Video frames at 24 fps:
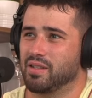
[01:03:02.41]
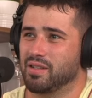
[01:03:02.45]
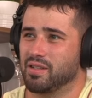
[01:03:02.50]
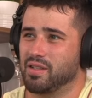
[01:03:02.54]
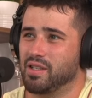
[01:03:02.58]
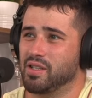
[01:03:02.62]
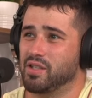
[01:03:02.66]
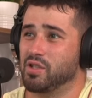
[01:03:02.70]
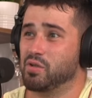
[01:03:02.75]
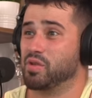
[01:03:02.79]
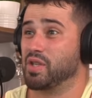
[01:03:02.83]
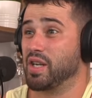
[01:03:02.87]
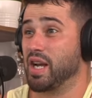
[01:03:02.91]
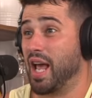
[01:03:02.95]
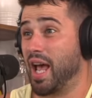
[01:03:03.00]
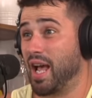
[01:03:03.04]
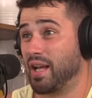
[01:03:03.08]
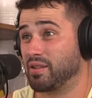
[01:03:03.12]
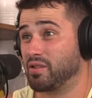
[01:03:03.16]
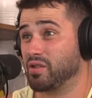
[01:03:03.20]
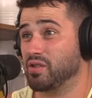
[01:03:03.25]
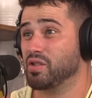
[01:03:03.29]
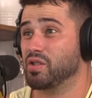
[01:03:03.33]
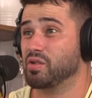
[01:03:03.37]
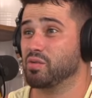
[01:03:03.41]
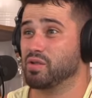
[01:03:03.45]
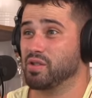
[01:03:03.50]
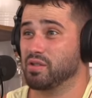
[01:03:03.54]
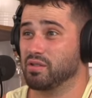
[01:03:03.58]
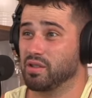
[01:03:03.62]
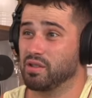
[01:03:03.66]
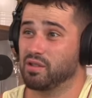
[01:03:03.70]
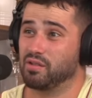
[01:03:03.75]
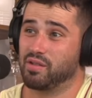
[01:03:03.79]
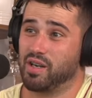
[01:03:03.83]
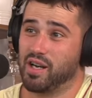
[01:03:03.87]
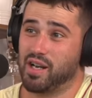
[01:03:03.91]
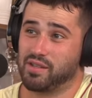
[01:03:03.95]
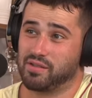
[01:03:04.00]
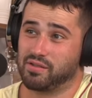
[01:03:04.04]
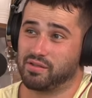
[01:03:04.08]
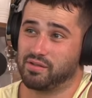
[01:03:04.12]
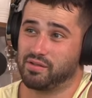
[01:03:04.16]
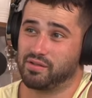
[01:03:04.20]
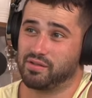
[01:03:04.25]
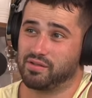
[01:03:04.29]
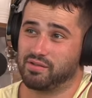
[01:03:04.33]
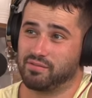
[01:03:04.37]
Yeah, she was an actor. She was in Little
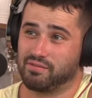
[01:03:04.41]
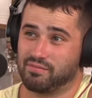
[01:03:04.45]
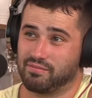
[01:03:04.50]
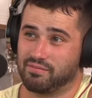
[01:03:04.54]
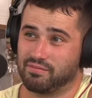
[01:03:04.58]
Rascals.